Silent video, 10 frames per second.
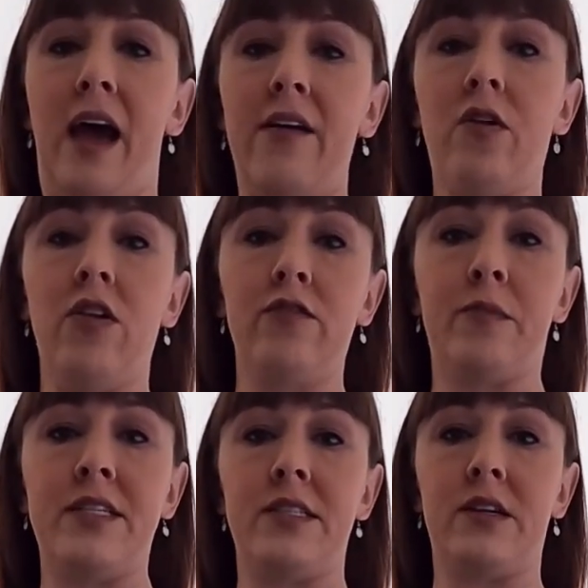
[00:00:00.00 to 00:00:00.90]
have all of
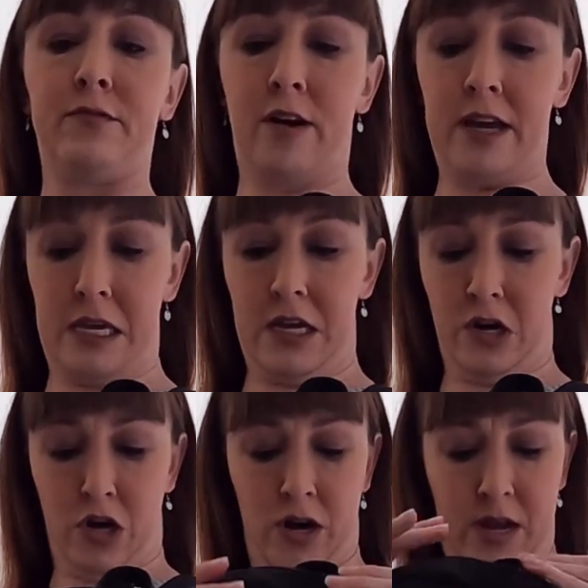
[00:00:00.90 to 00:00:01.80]
my stuff right
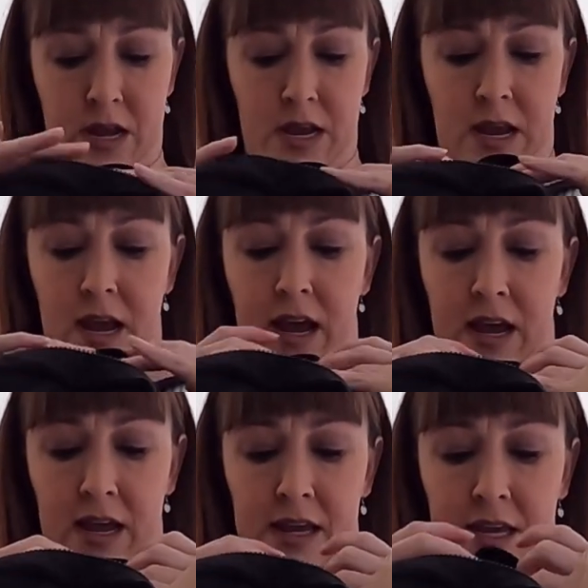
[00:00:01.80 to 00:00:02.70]
here.
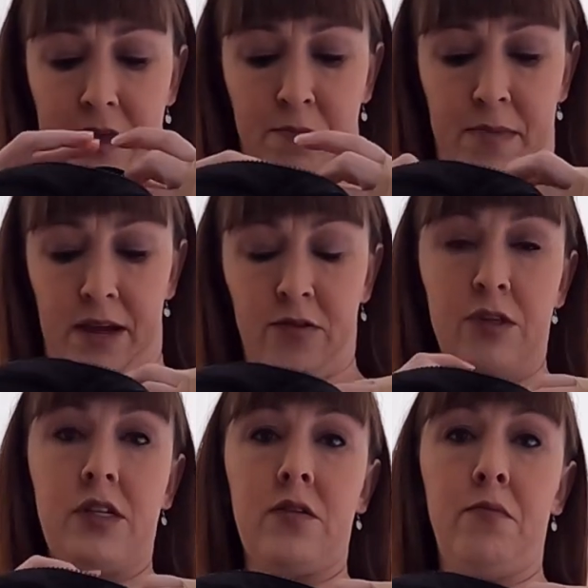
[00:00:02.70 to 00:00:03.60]
I can
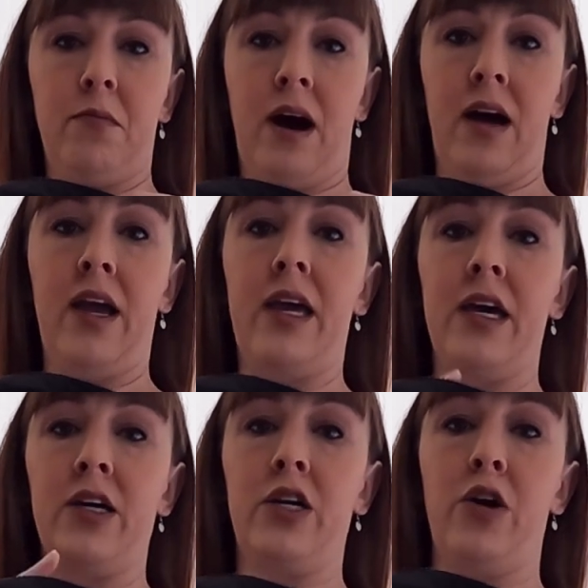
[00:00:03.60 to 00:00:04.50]
mount
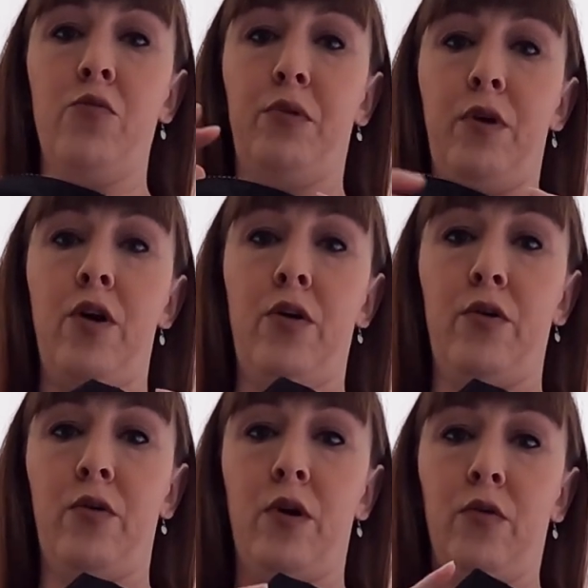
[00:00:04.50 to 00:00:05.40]
my
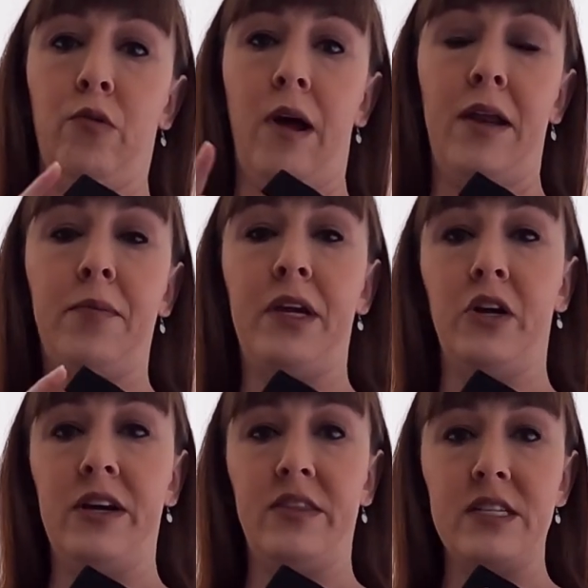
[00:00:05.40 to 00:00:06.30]
GoPro right up
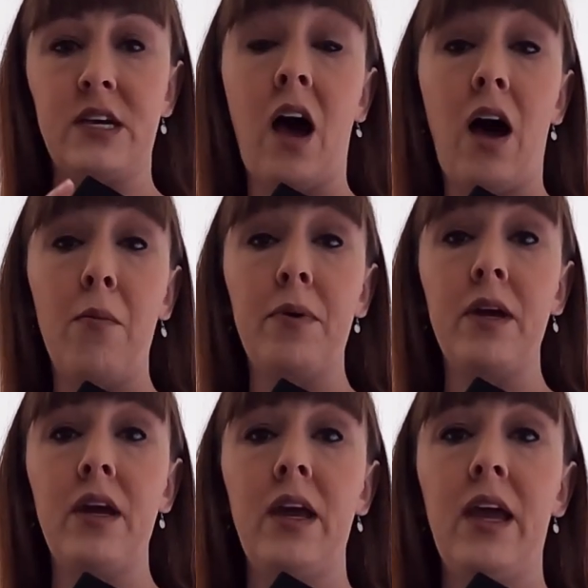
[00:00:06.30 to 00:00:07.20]
here at the top,
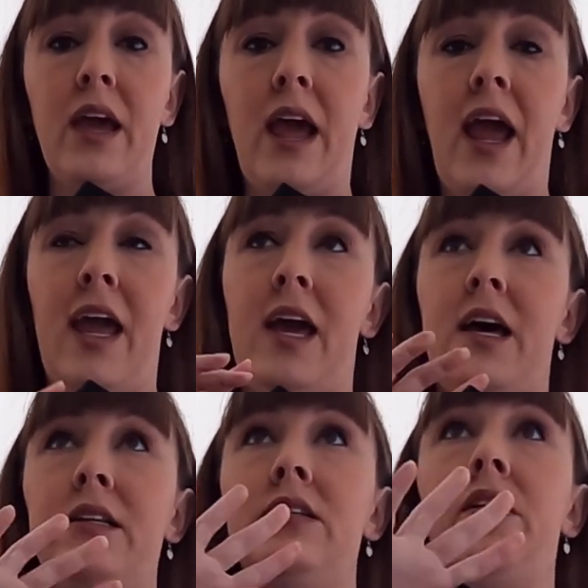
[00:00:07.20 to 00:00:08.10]

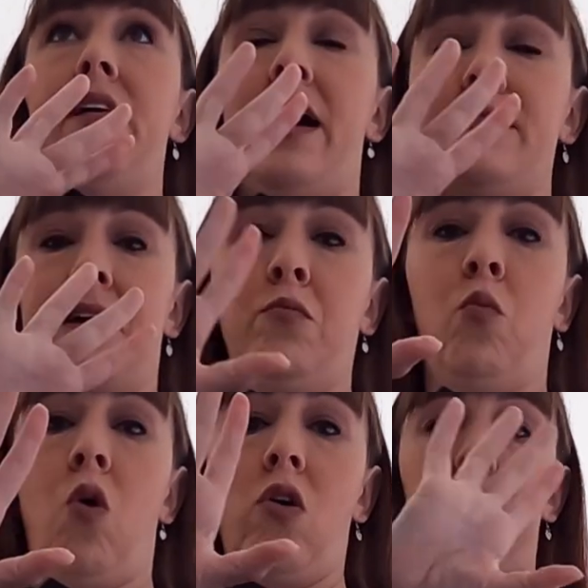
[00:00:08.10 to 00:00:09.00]
and as I'm
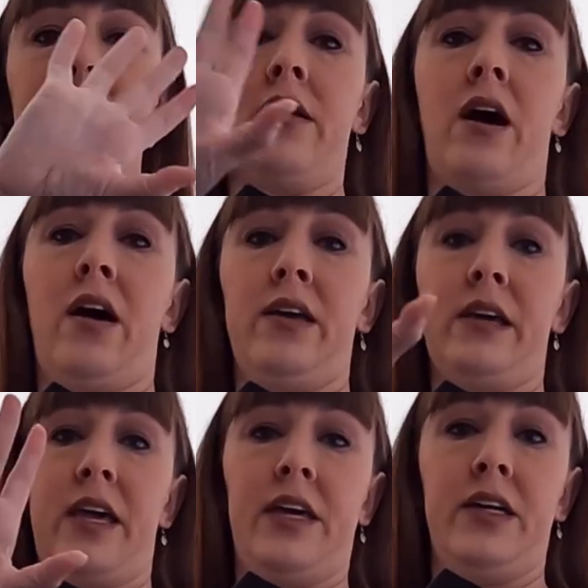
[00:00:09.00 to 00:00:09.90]
walking I
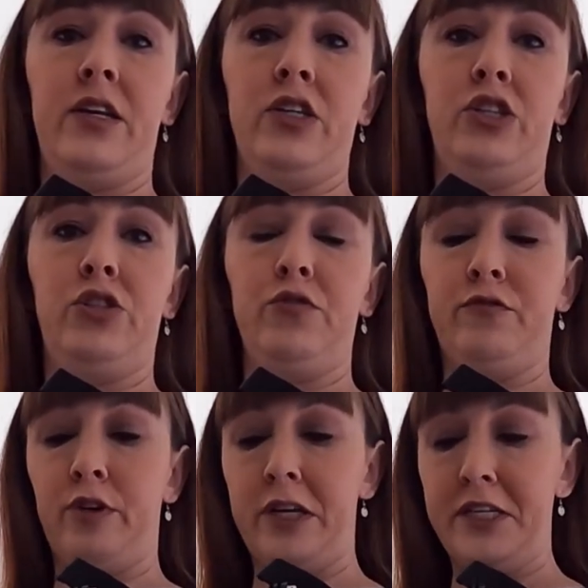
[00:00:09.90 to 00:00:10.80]
can shoot
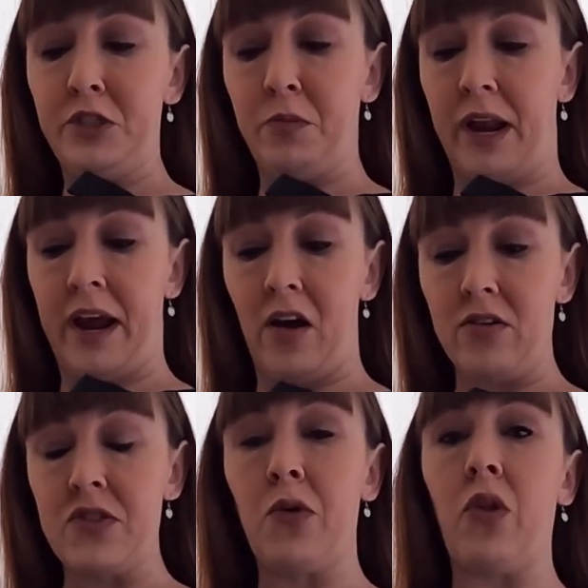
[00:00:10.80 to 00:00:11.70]
footage, but I
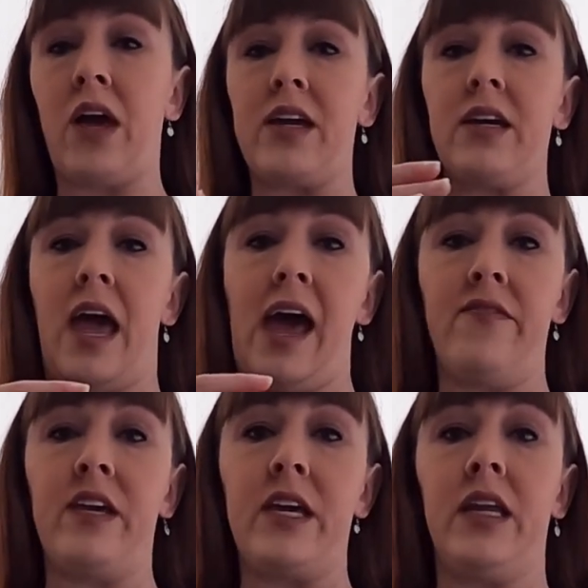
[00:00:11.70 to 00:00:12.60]
also like
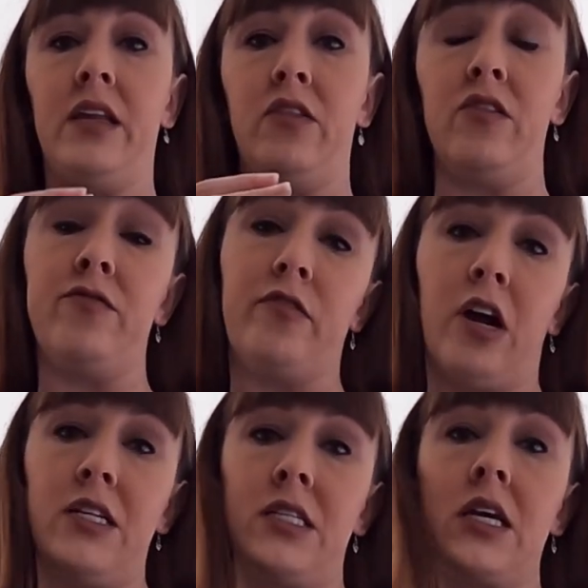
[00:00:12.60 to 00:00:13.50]
having it in the
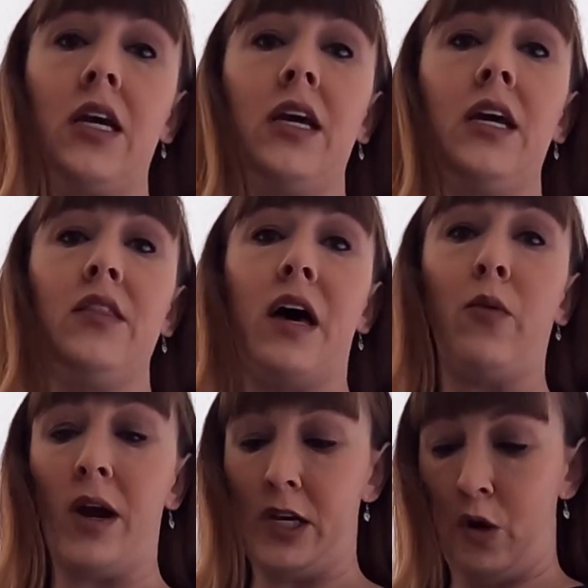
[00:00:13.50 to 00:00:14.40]
front.
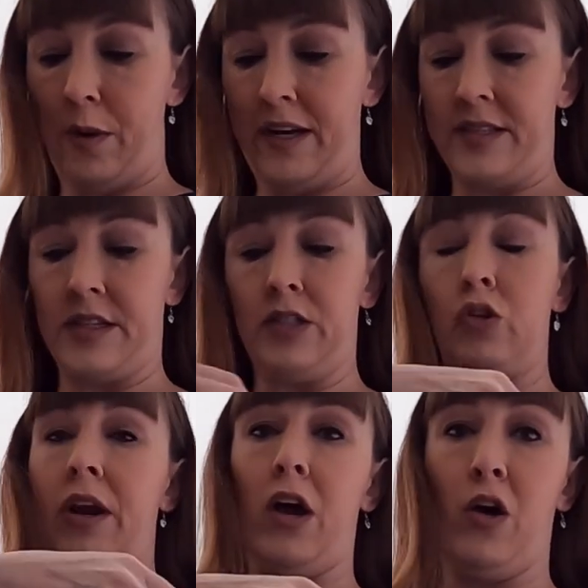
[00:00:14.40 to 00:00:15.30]
That way nobody's going
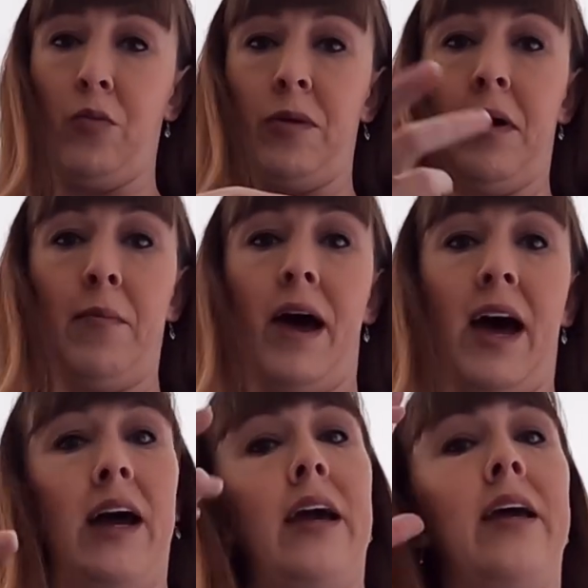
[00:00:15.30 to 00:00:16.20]
to try to open my
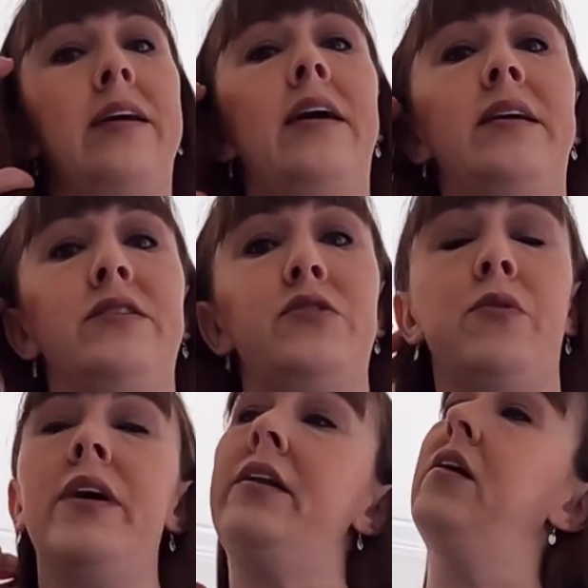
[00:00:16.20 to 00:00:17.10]
bag and get
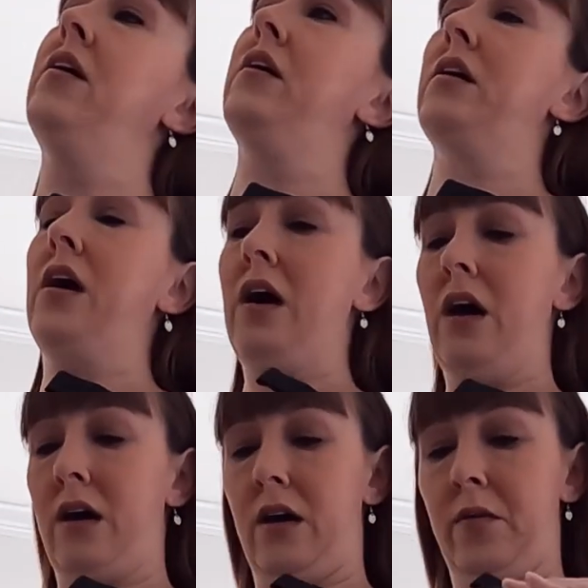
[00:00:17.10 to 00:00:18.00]
into it.
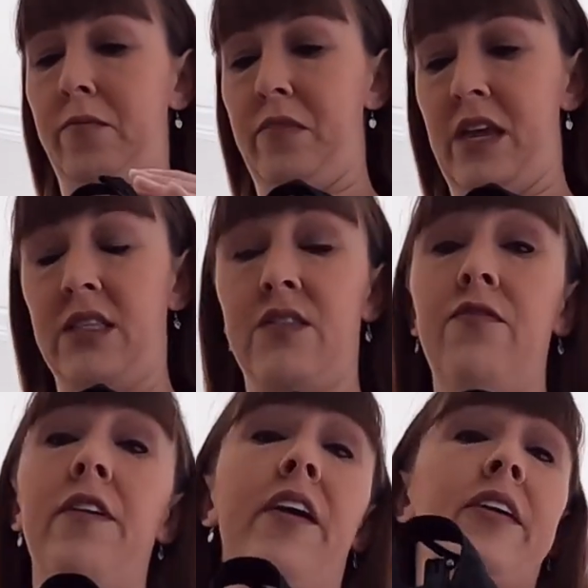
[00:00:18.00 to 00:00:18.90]
It's
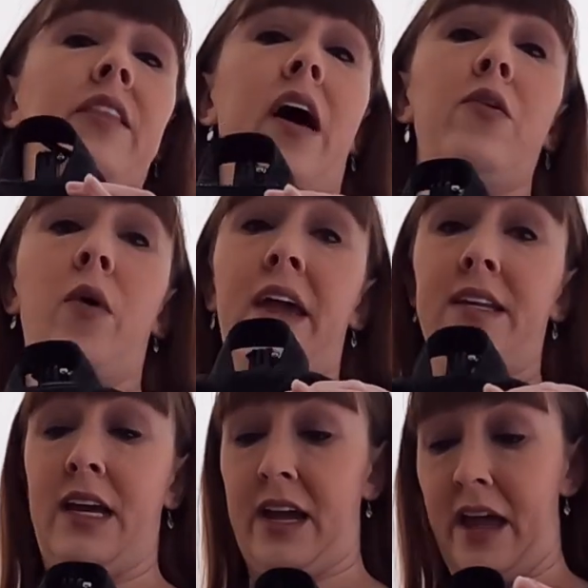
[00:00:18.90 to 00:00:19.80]
very
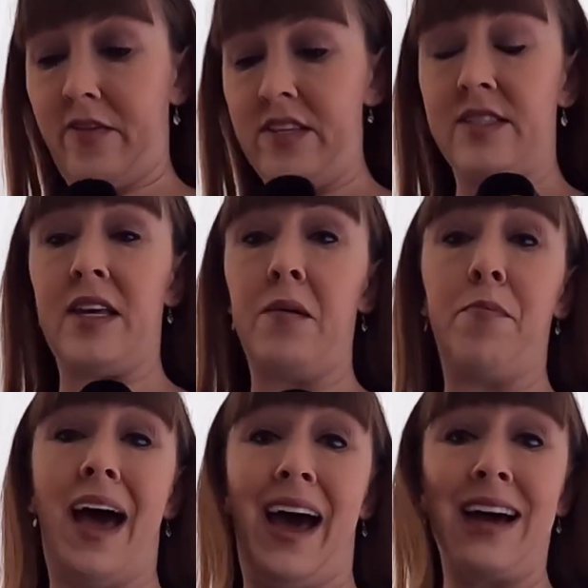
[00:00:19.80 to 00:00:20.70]
lightweight. I have this thing
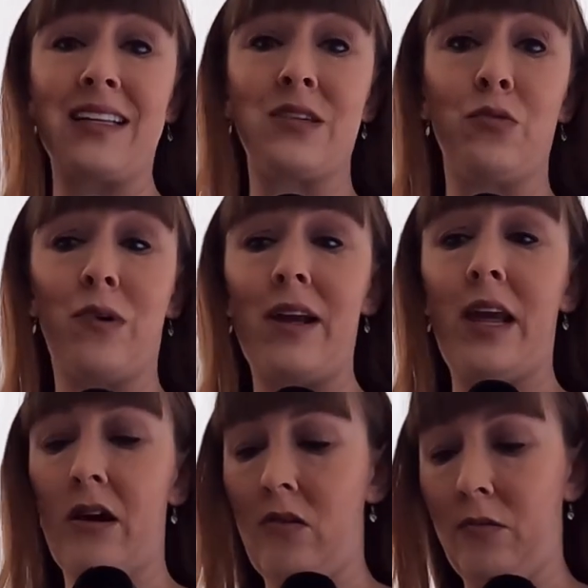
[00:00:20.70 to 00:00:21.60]
packed right
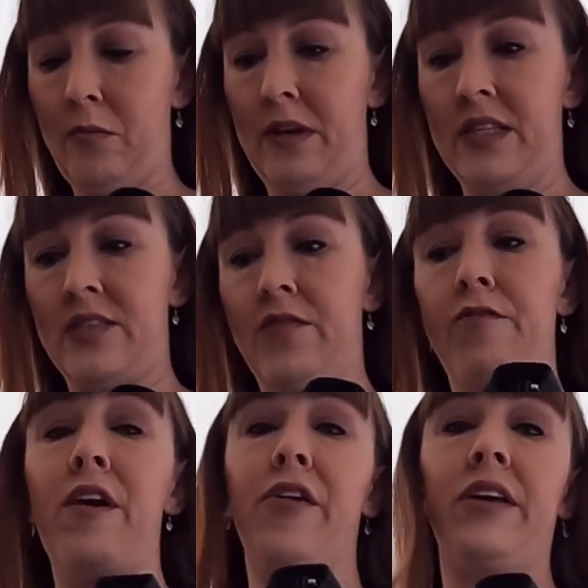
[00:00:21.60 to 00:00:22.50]
now, but it's
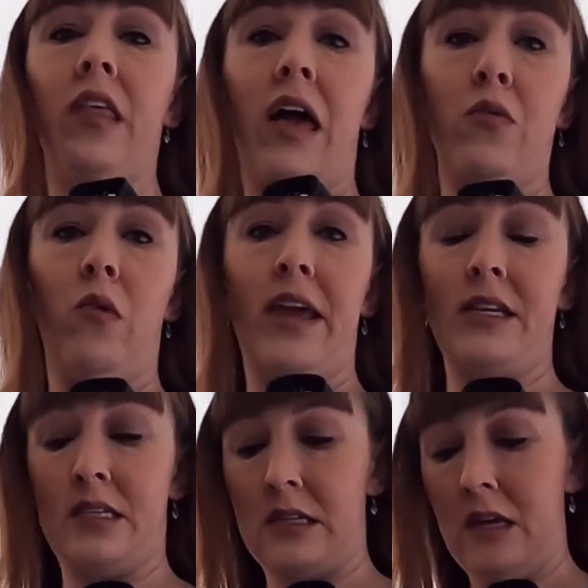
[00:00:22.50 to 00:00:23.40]
very
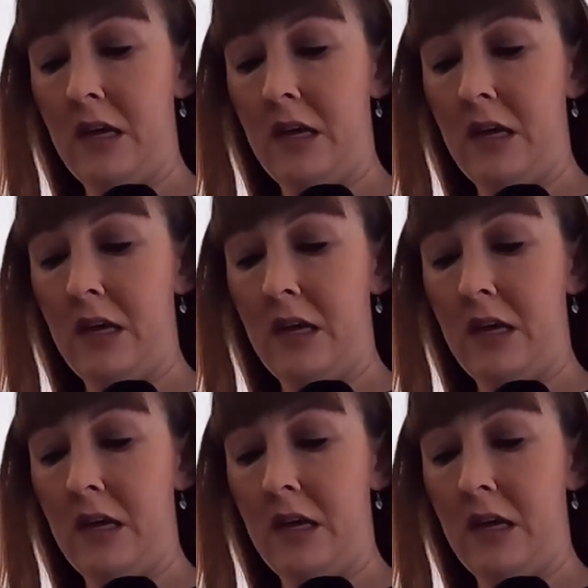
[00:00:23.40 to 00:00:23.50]
lightweight.